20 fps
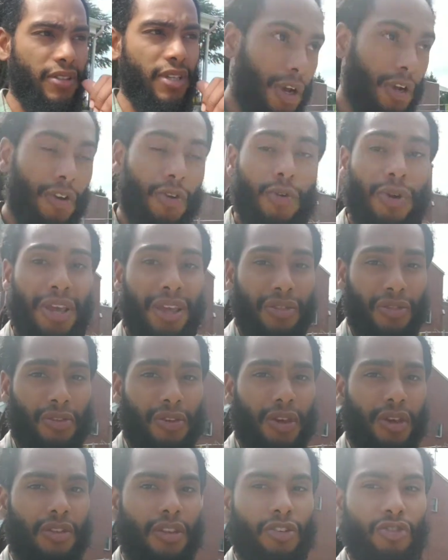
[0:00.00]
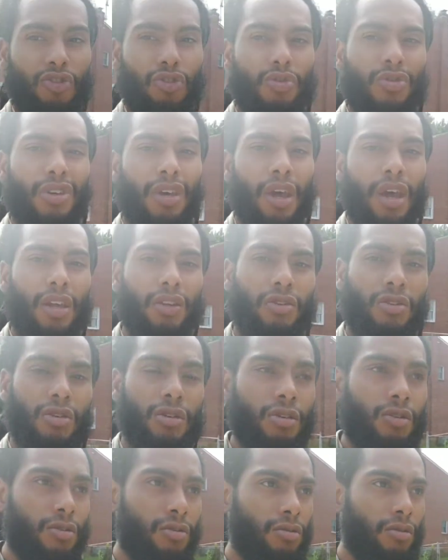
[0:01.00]
One great thing that you can
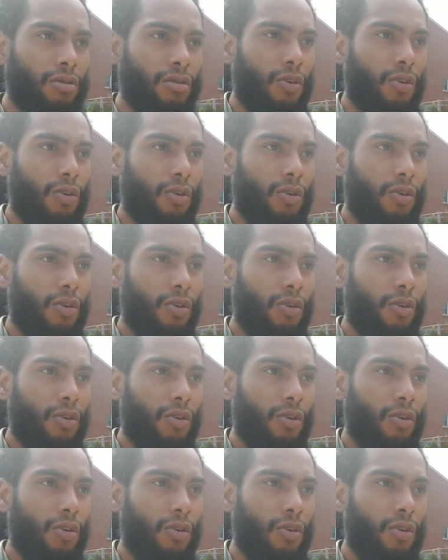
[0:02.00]
do